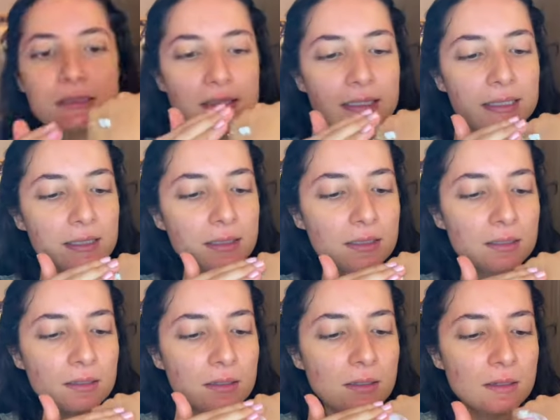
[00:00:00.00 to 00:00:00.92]
like.
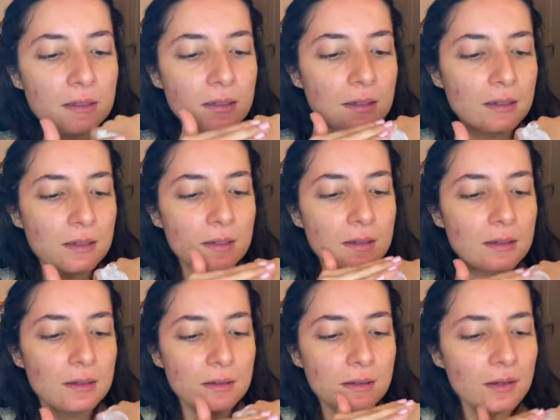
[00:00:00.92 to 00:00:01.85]

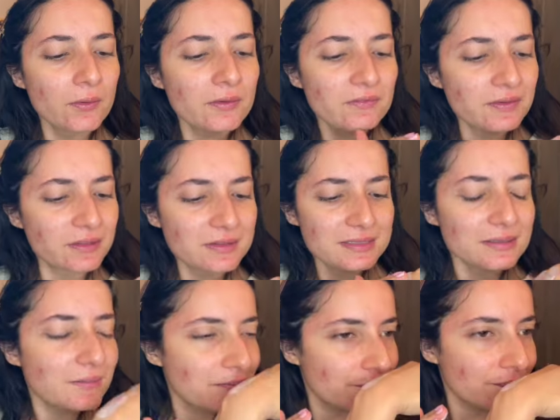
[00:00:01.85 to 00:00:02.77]
Oh, it feels
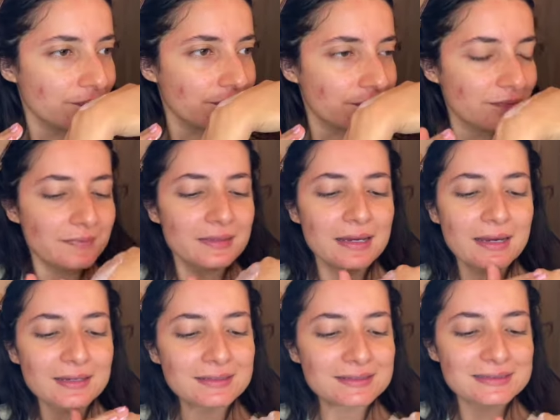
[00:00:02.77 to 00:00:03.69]

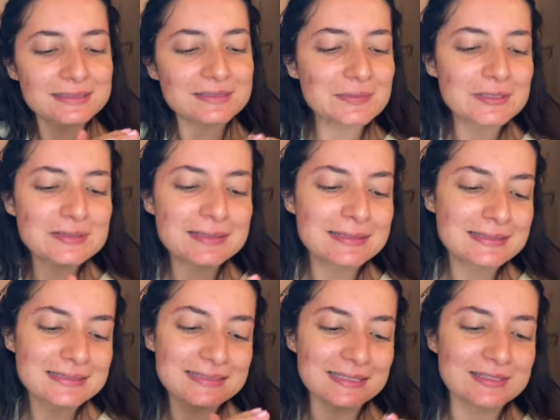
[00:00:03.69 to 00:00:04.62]
nice. It smells like
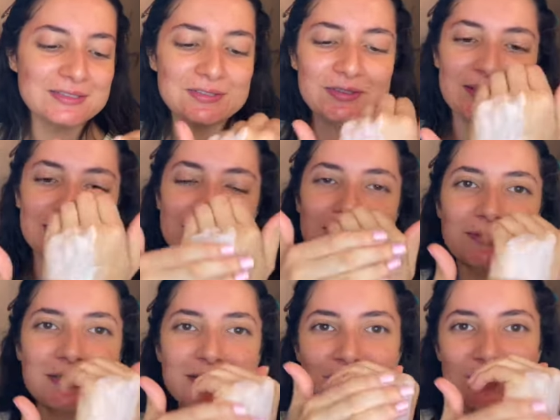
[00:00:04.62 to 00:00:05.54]
sunscreen. It
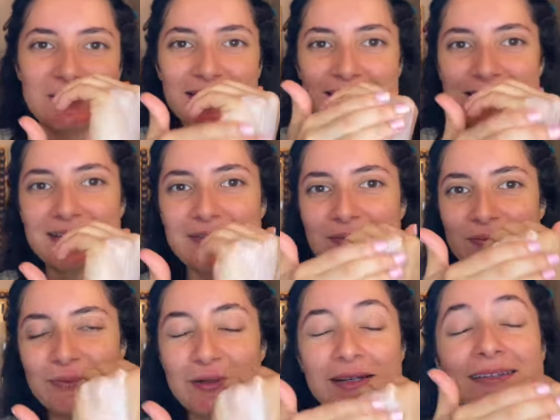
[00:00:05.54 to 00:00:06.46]
smells the way
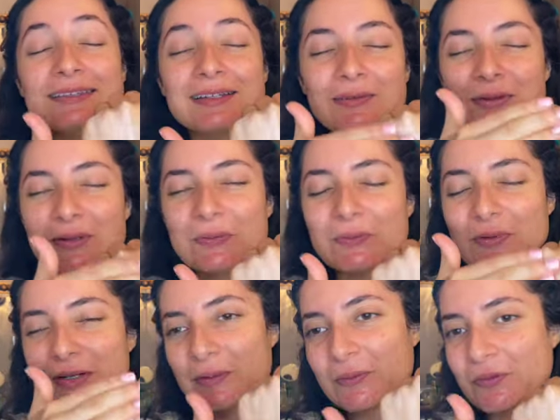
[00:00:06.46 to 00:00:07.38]
it did
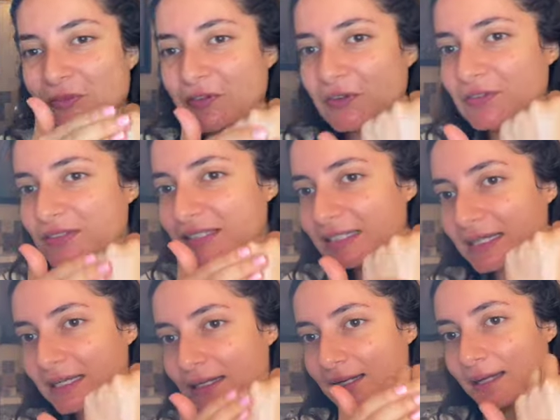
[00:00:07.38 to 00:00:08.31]
when I was
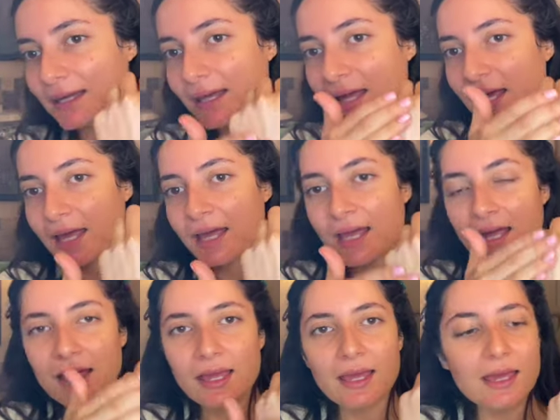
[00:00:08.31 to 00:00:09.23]
15.
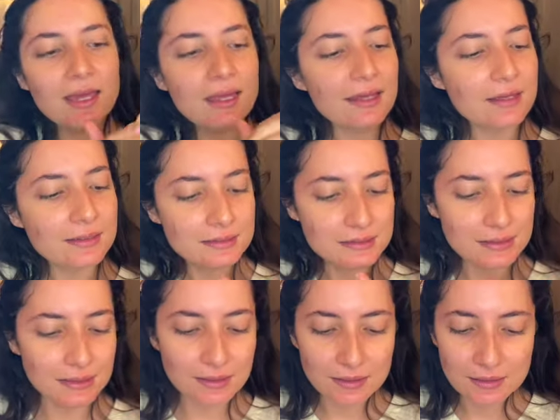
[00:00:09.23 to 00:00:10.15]
And
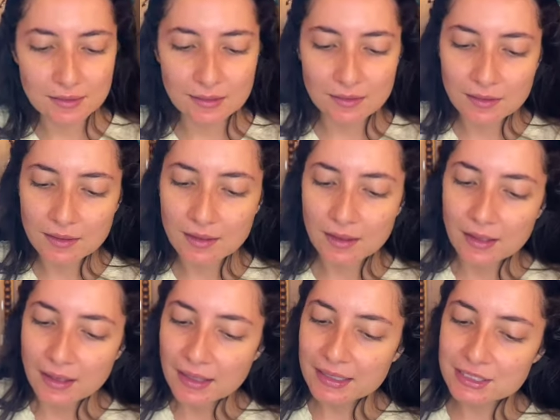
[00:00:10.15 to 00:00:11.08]

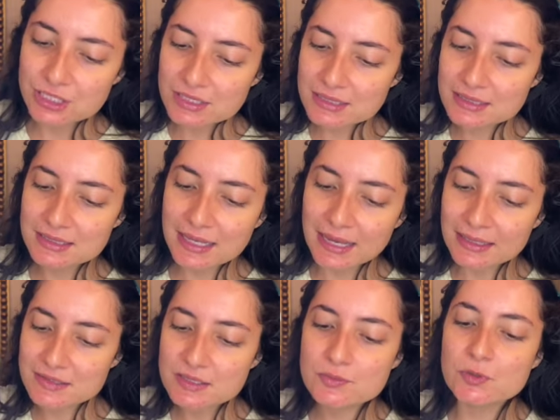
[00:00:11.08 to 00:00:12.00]
it just
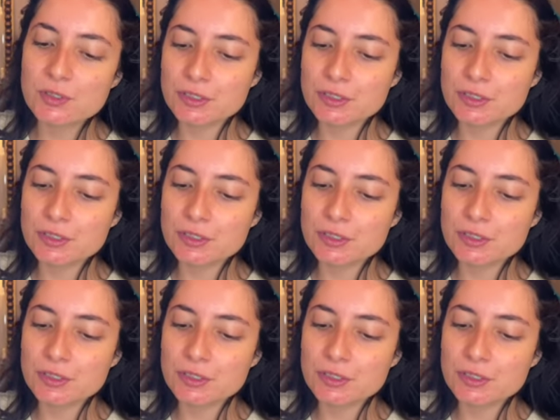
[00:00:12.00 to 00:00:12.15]
has a more